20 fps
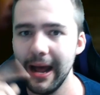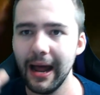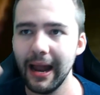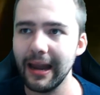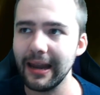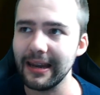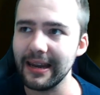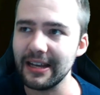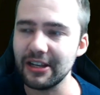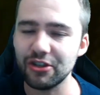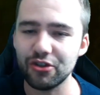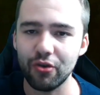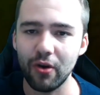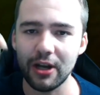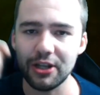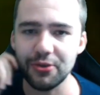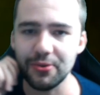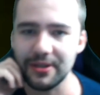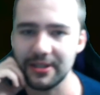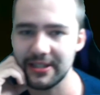let's
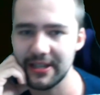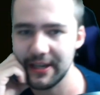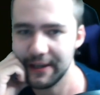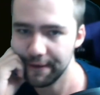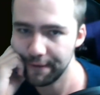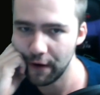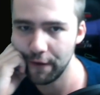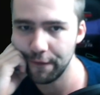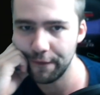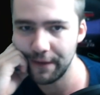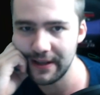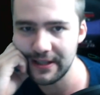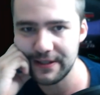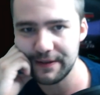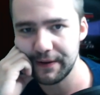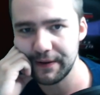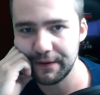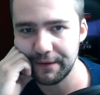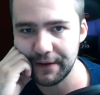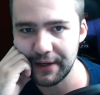try to exceed Final
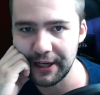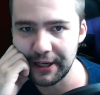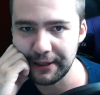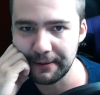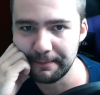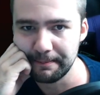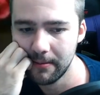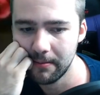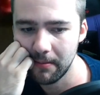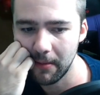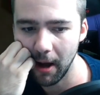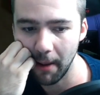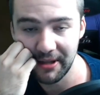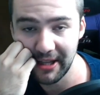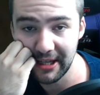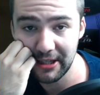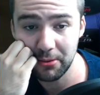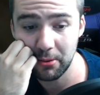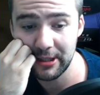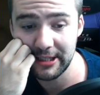Fantasy 15 I
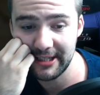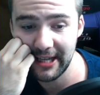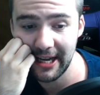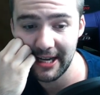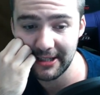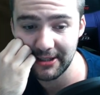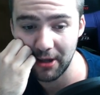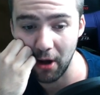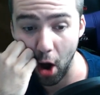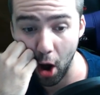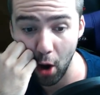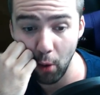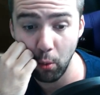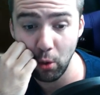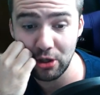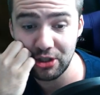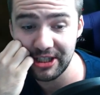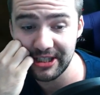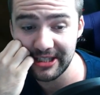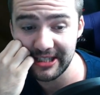mean, that's what he says. I
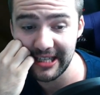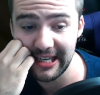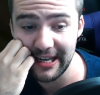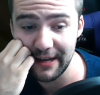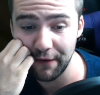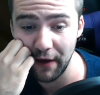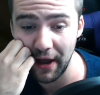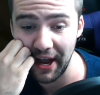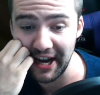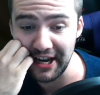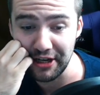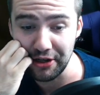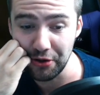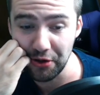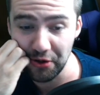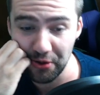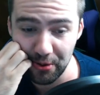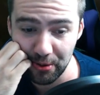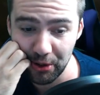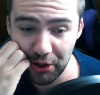want to deliver a
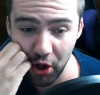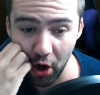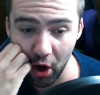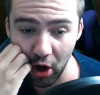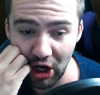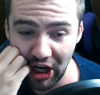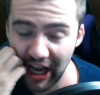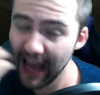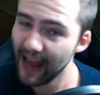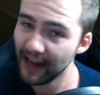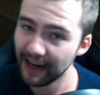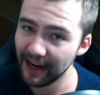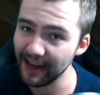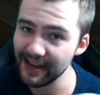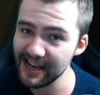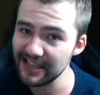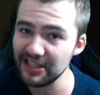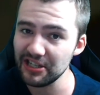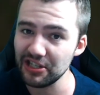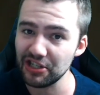new shock. Now,
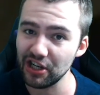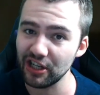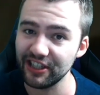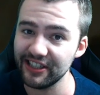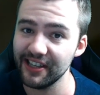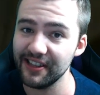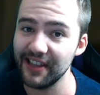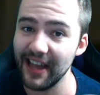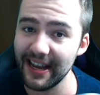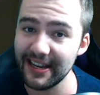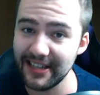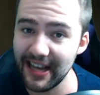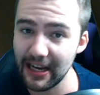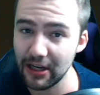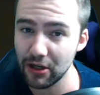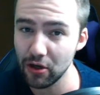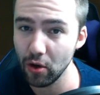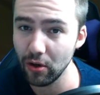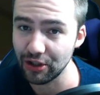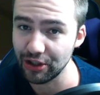he hasn't just said that in
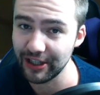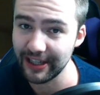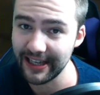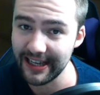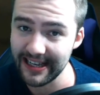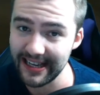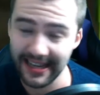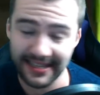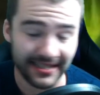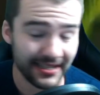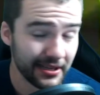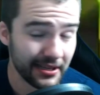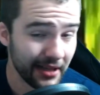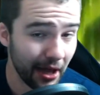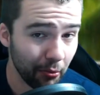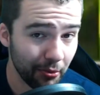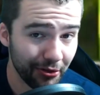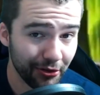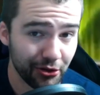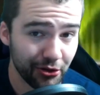technology. He has said
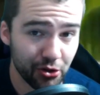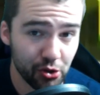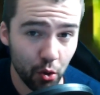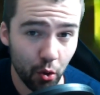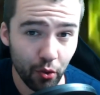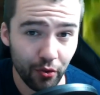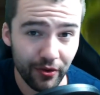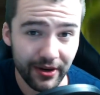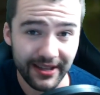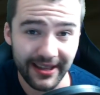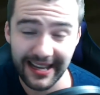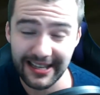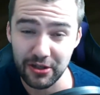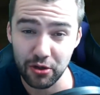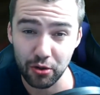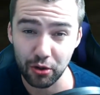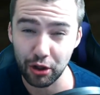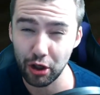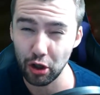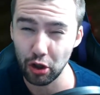that with the story, that
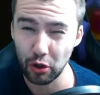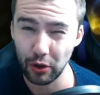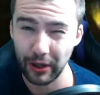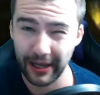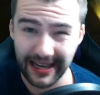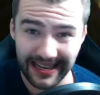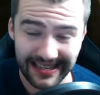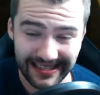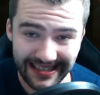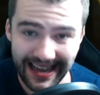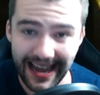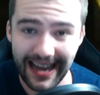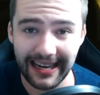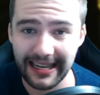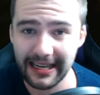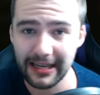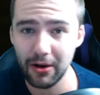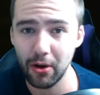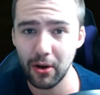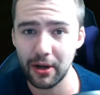it's not going to look
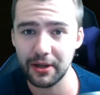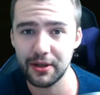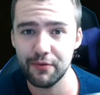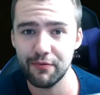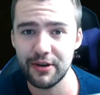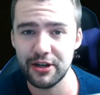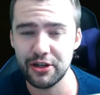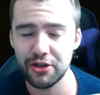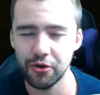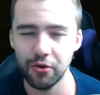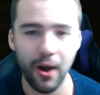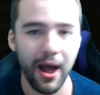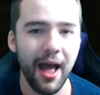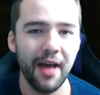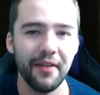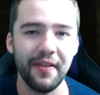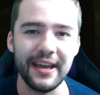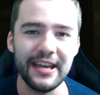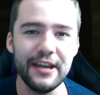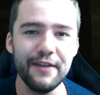exactly like the original,
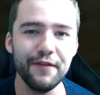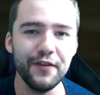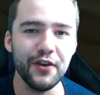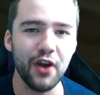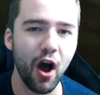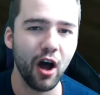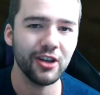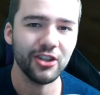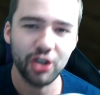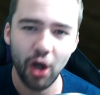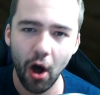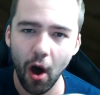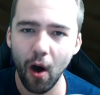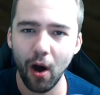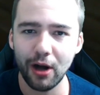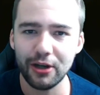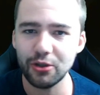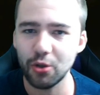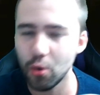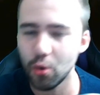that even us
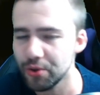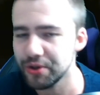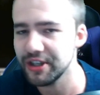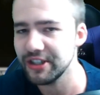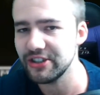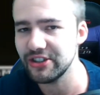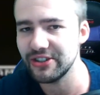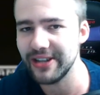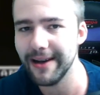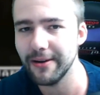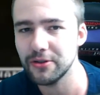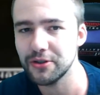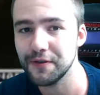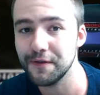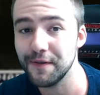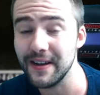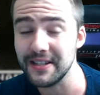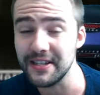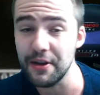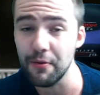hardcore nostalgia
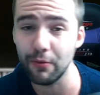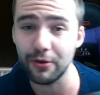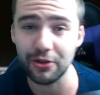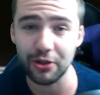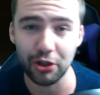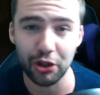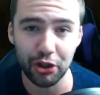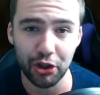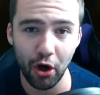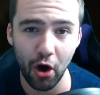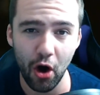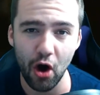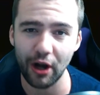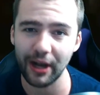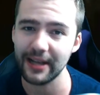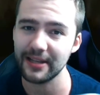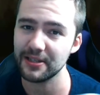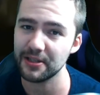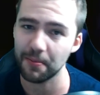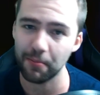fans, he wants to
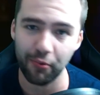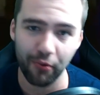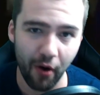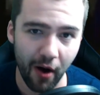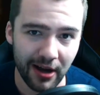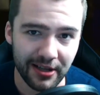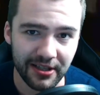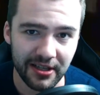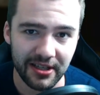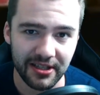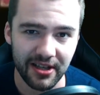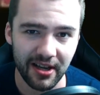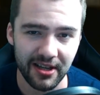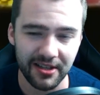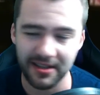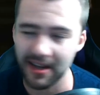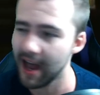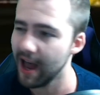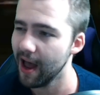shock and surprise us, us,